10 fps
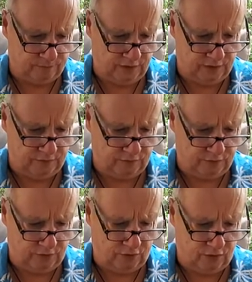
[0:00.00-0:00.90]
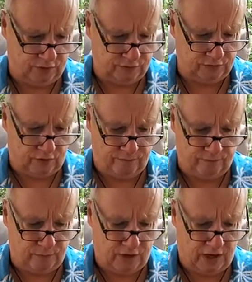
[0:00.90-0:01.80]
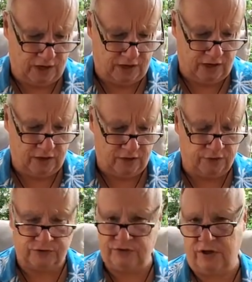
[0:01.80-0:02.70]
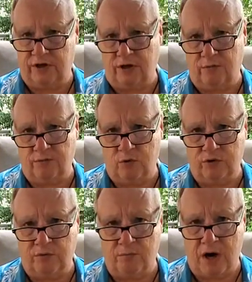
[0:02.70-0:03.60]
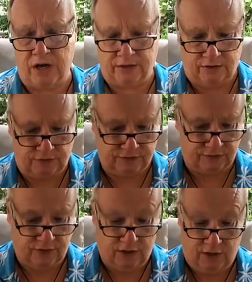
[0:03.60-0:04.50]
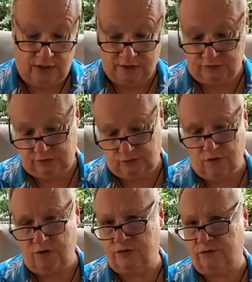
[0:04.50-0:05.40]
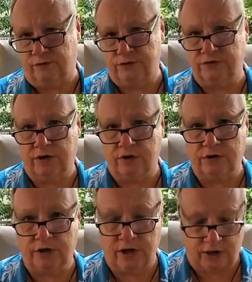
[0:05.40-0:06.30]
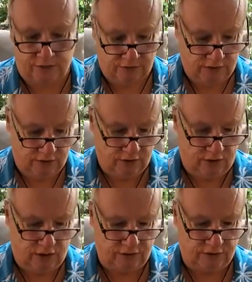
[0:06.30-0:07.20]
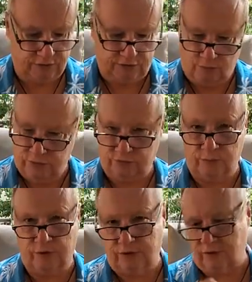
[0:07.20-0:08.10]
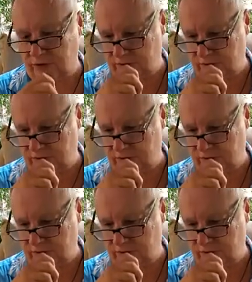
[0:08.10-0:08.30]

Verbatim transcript: And so I kind of understand how important the mind is. As an astrologer, the first thing I look at is someone's Mercury.